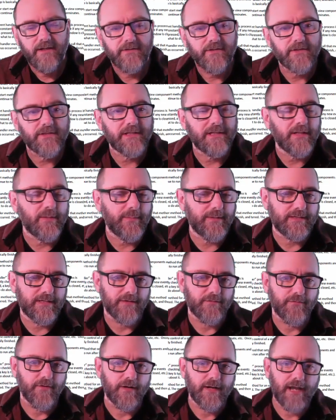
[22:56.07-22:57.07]
So it's a little bit
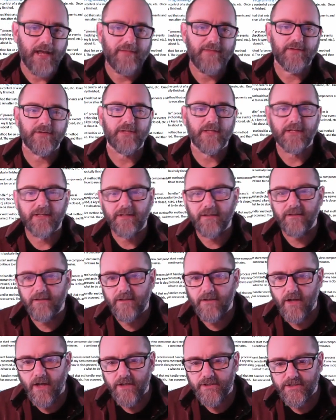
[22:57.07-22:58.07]
different, and there's a little
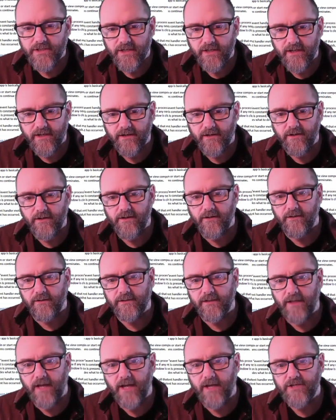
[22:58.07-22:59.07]
gotcha here
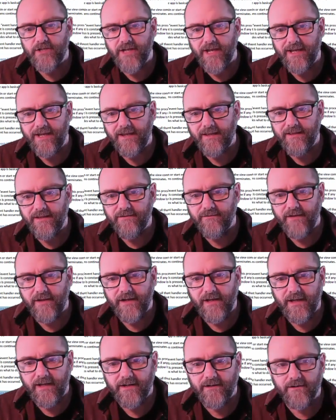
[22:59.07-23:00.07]
called hijacking the
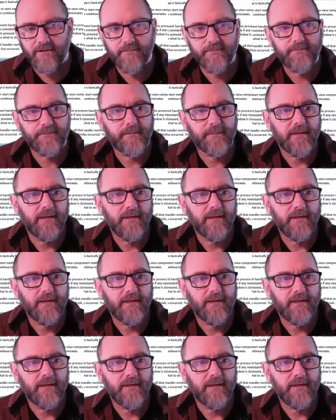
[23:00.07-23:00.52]
event handler.